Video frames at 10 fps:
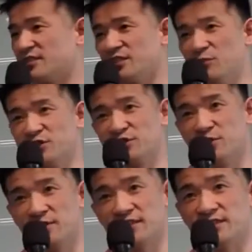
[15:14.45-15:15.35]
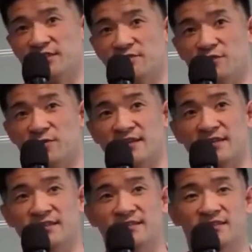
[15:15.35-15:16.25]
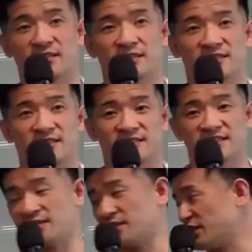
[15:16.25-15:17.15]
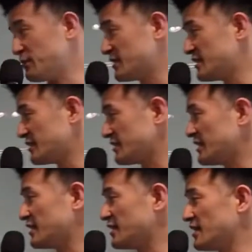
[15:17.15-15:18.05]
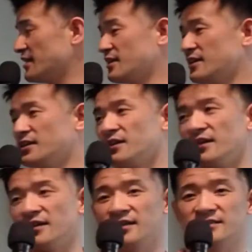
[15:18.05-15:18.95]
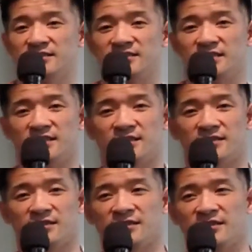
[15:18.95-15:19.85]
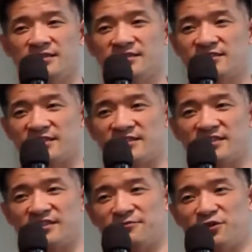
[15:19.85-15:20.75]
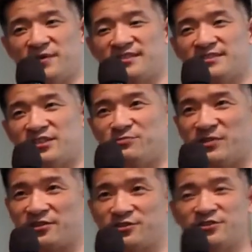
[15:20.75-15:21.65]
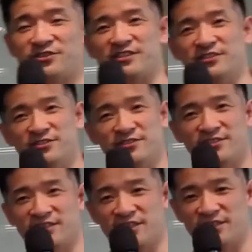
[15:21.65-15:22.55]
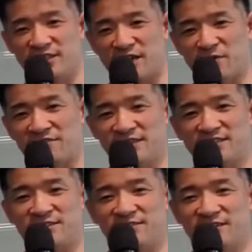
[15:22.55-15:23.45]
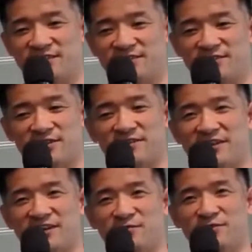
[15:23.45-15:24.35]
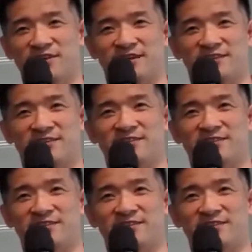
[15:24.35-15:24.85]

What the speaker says: The most commonly used format is the disk juggler image, CDI, and disk juggler format is good because you can use the demo version of it still available, and you can